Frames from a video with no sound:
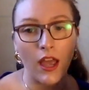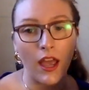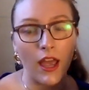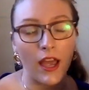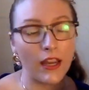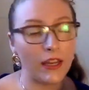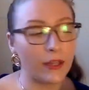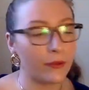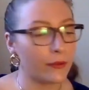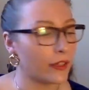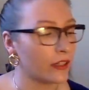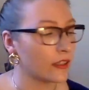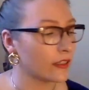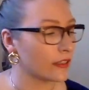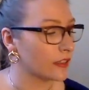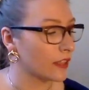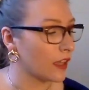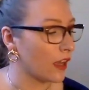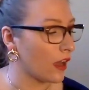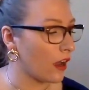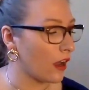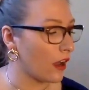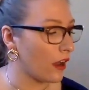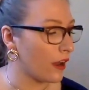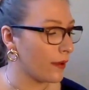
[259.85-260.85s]
Anyways,
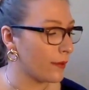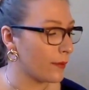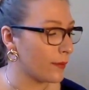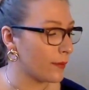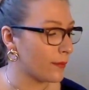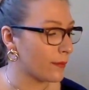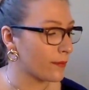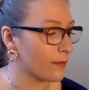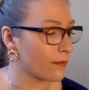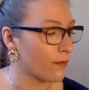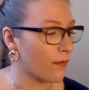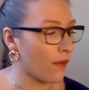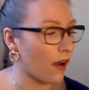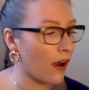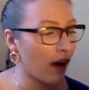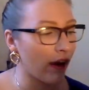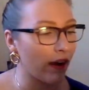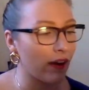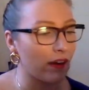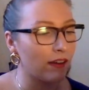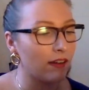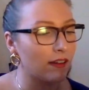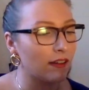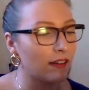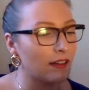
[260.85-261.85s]
um,
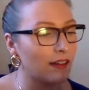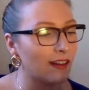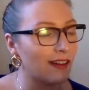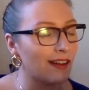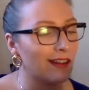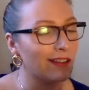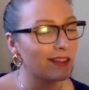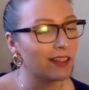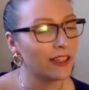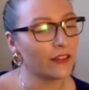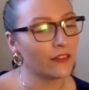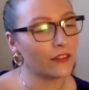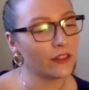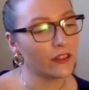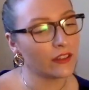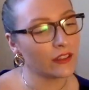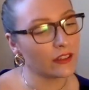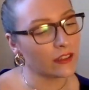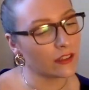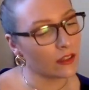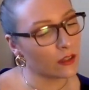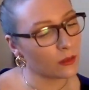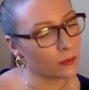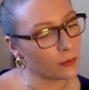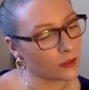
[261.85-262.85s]
all I really
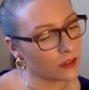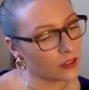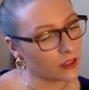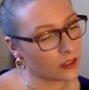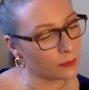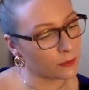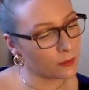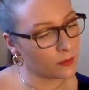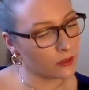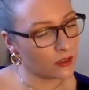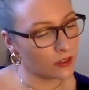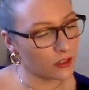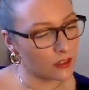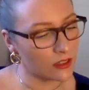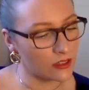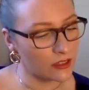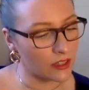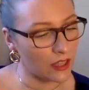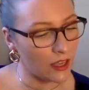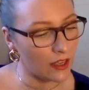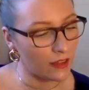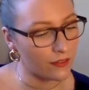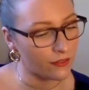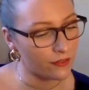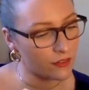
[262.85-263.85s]
know about this book is
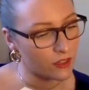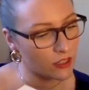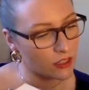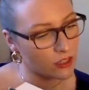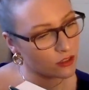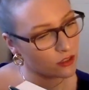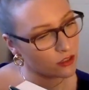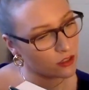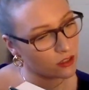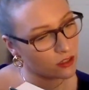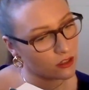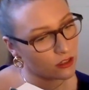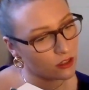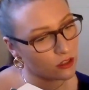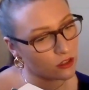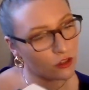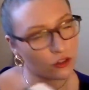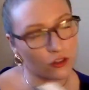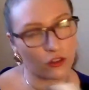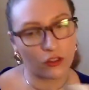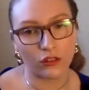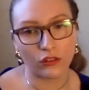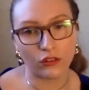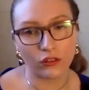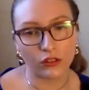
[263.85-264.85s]
that these
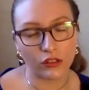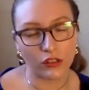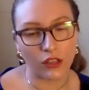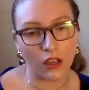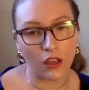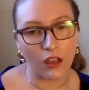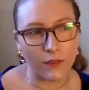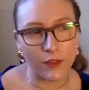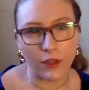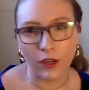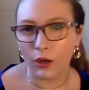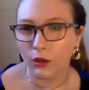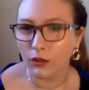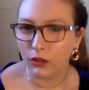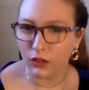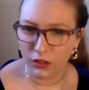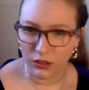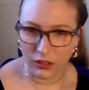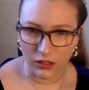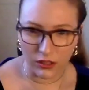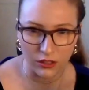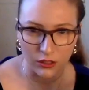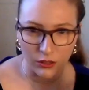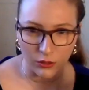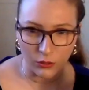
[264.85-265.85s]
girls go to
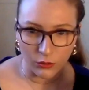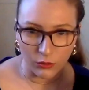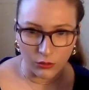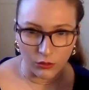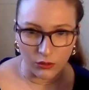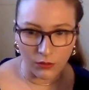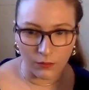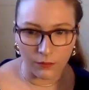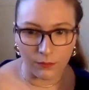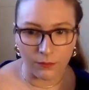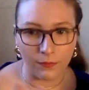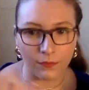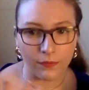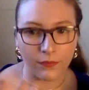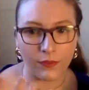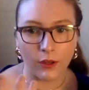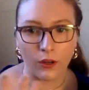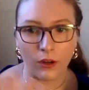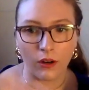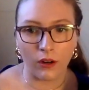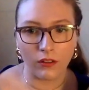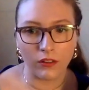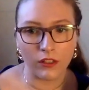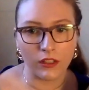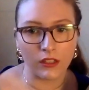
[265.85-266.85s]
this school.
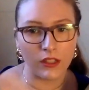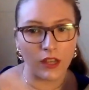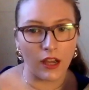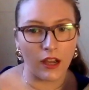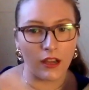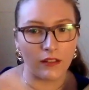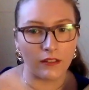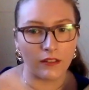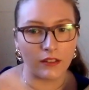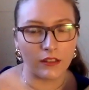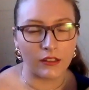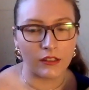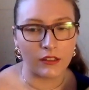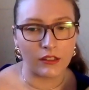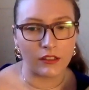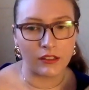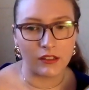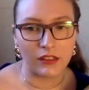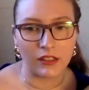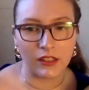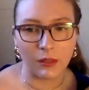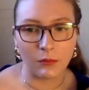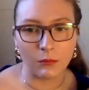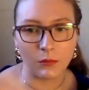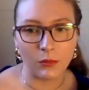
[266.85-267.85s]
They're on this island.
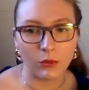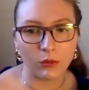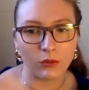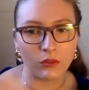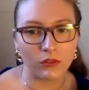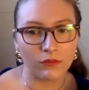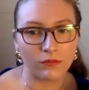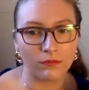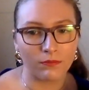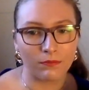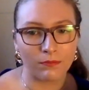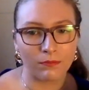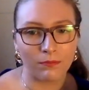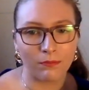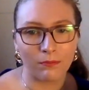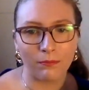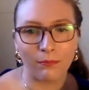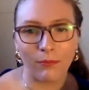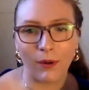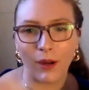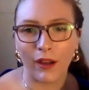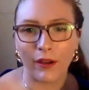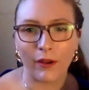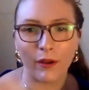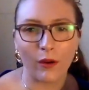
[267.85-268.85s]
Some sort of
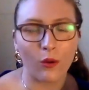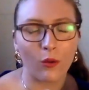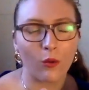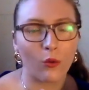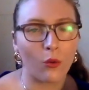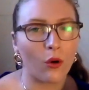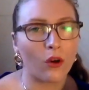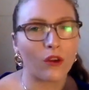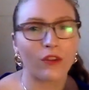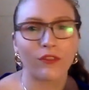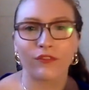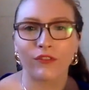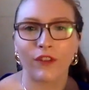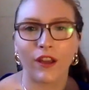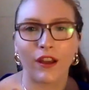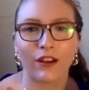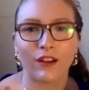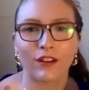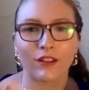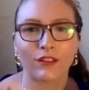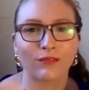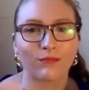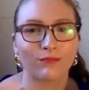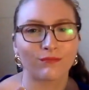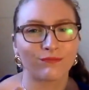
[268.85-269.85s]
bio
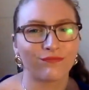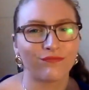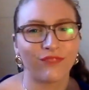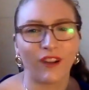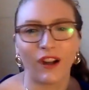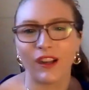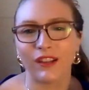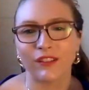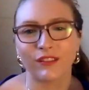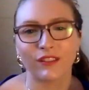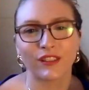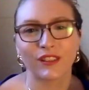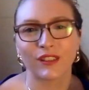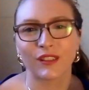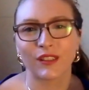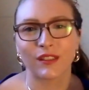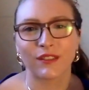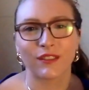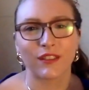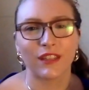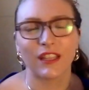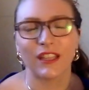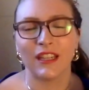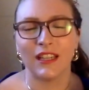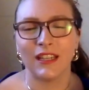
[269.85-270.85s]
warfare virus
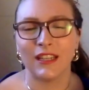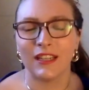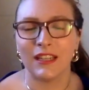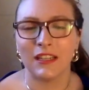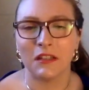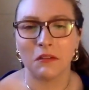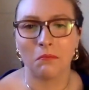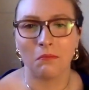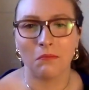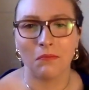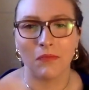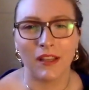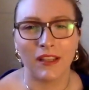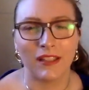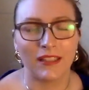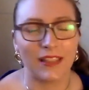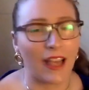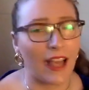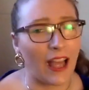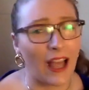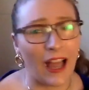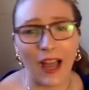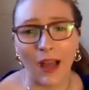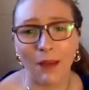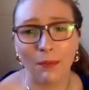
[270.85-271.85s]
thingy is
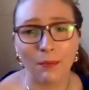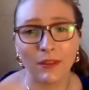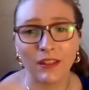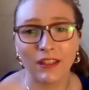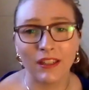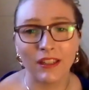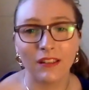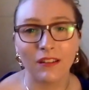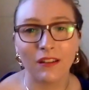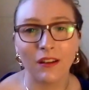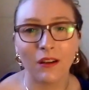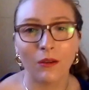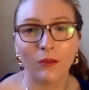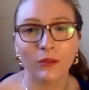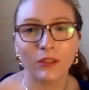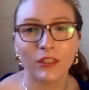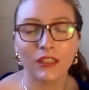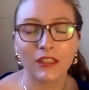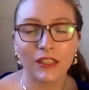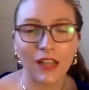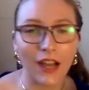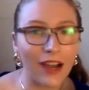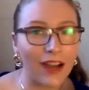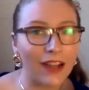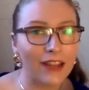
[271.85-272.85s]
happening on
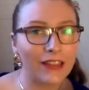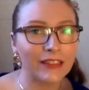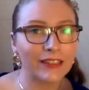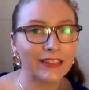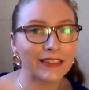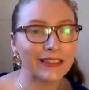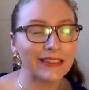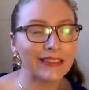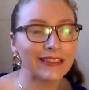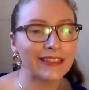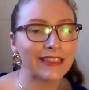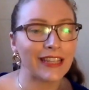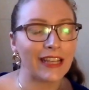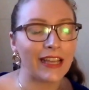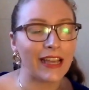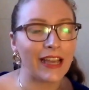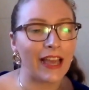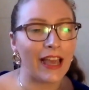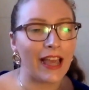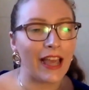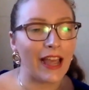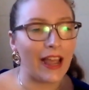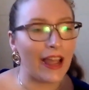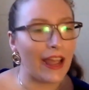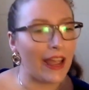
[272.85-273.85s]
this island,
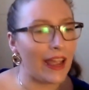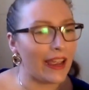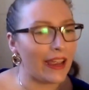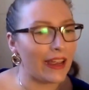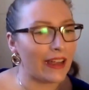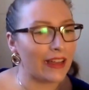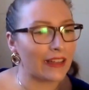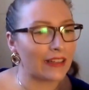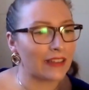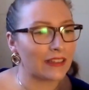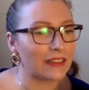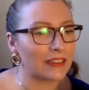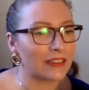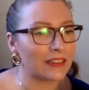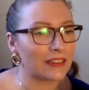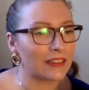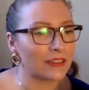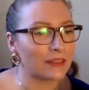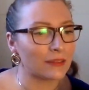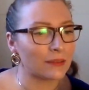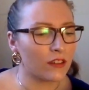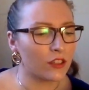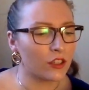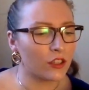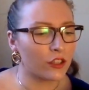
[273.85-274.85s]
and
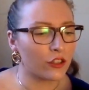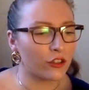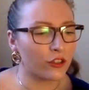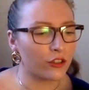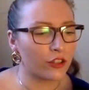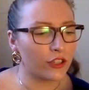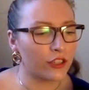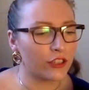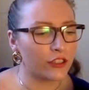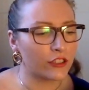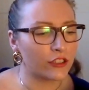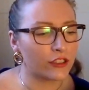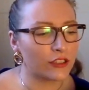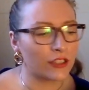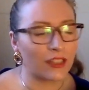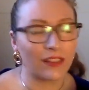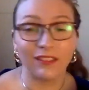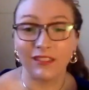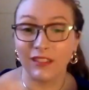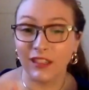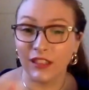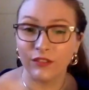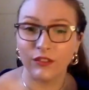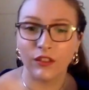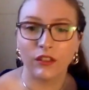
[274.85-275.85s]
the creatures that
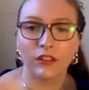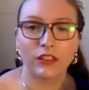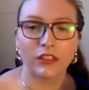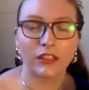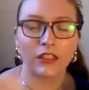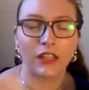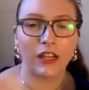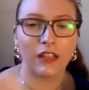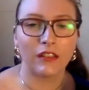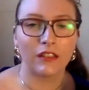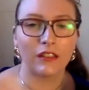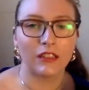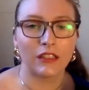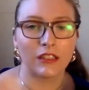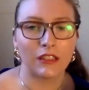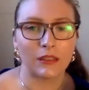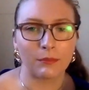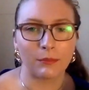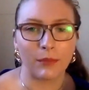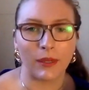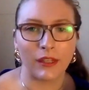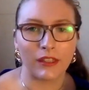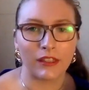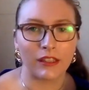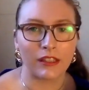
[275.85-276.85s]
live on this island has
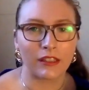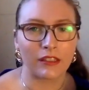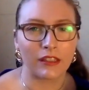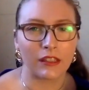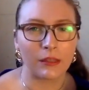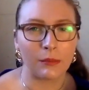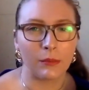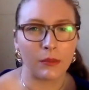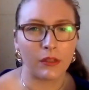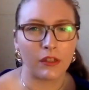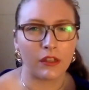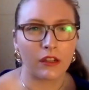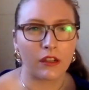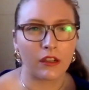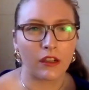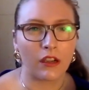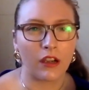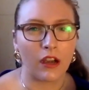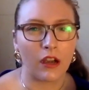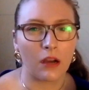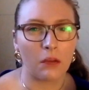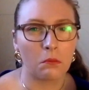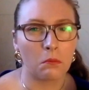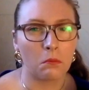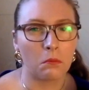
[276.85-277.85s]
basically
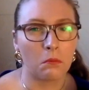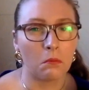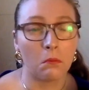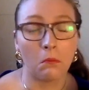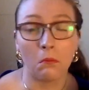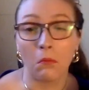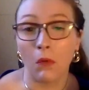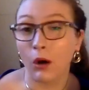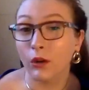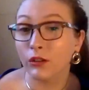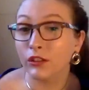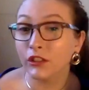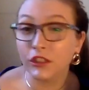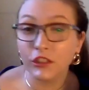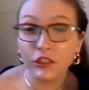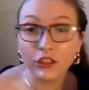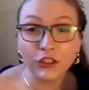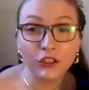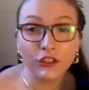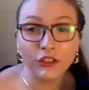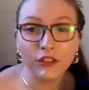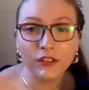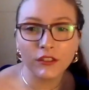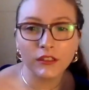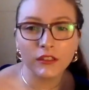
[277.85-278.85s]
become
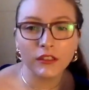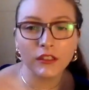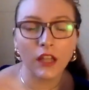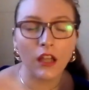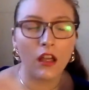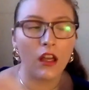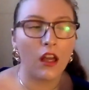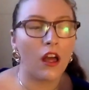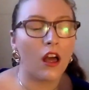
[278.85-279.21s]
monsters.